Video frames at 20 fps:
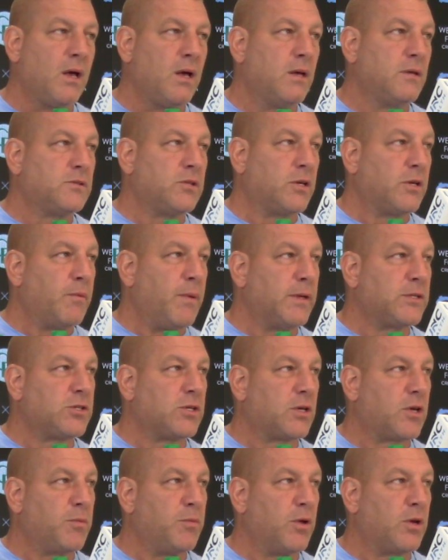So you
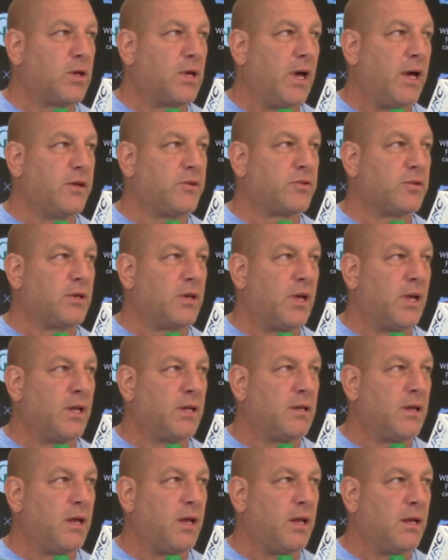mentioned communication
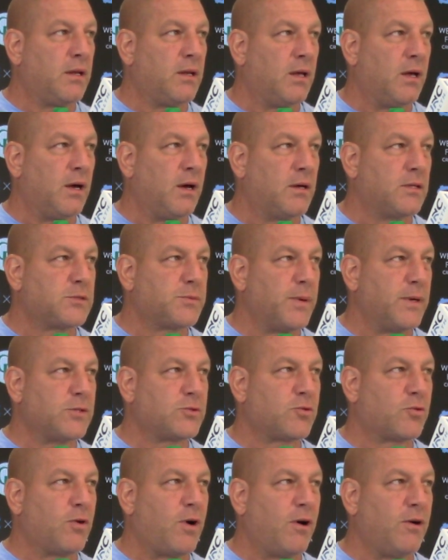and
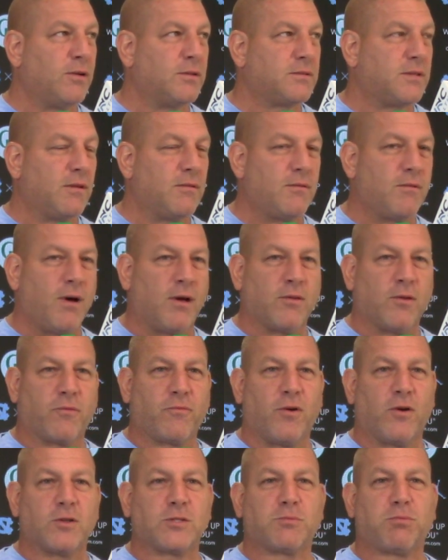Spencer Rowland. On the
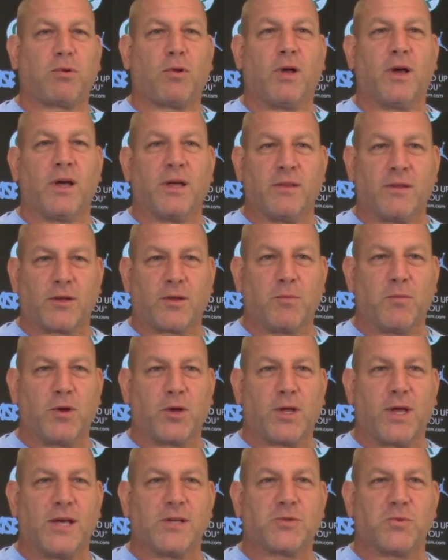first play, the
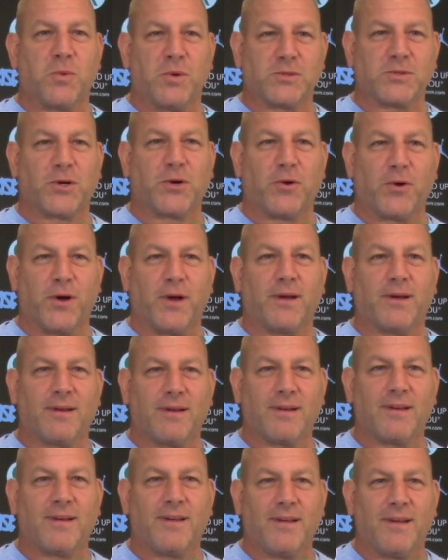communication wasn't great.
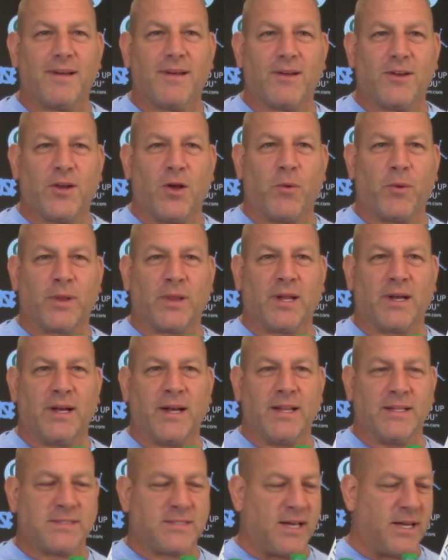You know, we let an
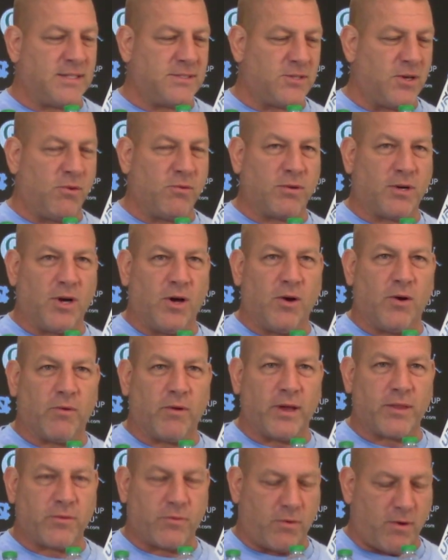inside zone go
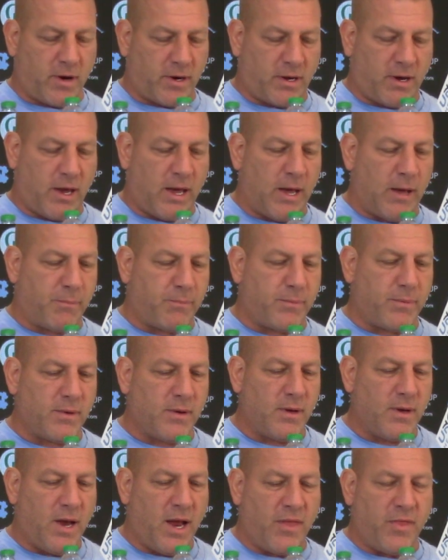right through our gap,
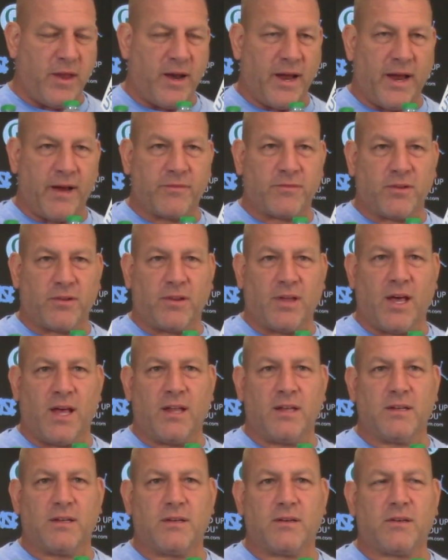and then after
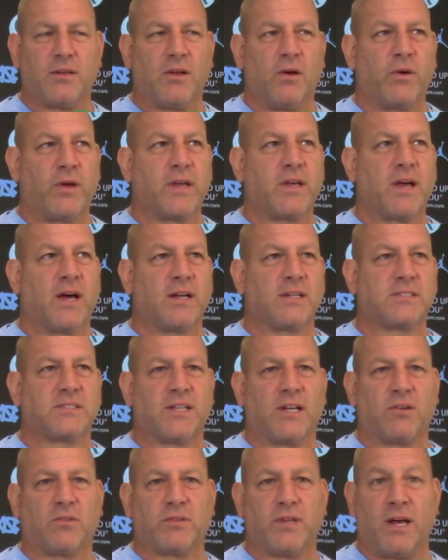that, you know, he kind of
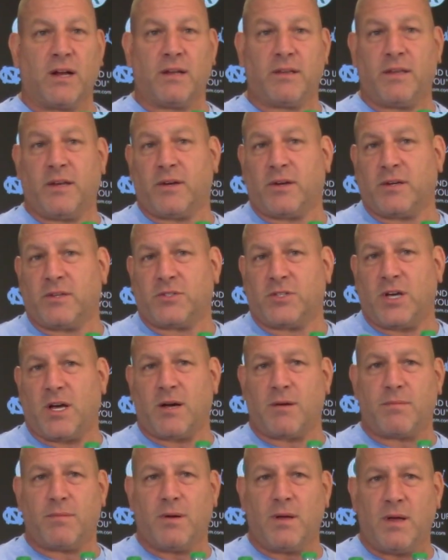settled down and did a good
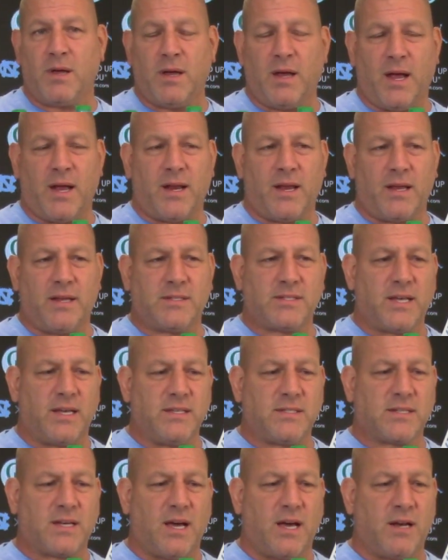job. And
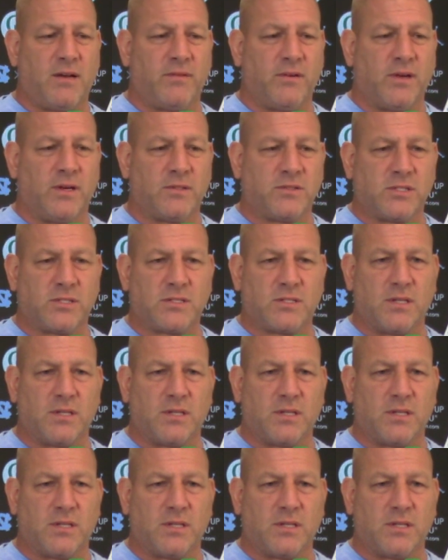he's kind of a